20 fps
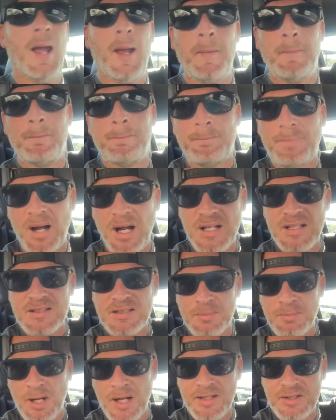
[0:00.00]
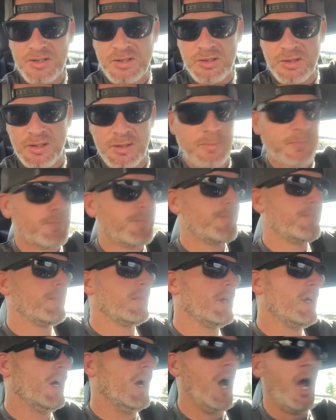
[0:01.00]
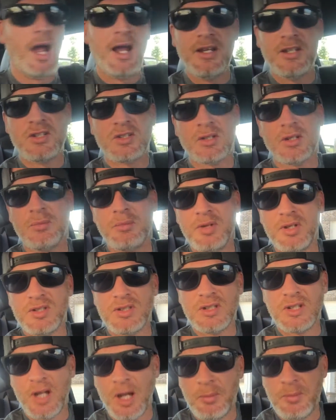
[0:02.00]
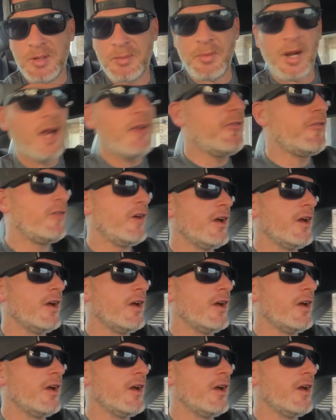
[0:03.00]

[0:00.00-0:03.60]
and buy some ice cream. Ice cream is yummy. My